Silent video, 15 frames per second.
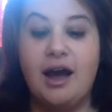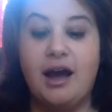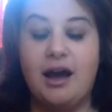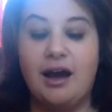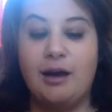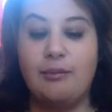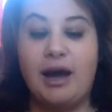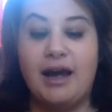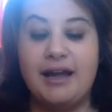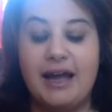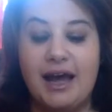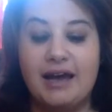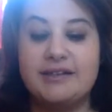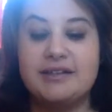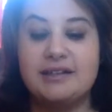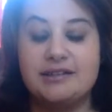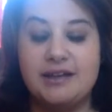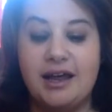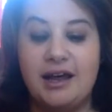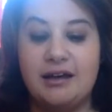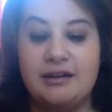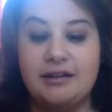I had to
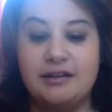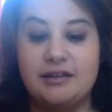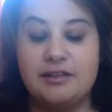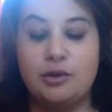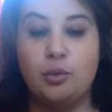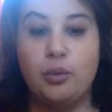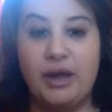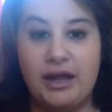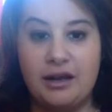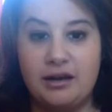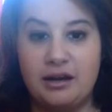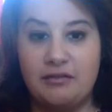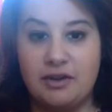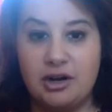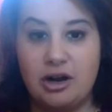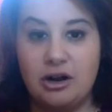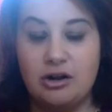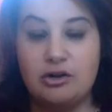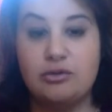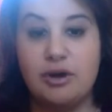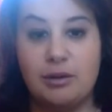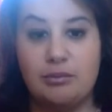let the weight of it all
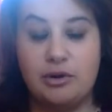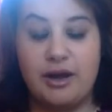crumble.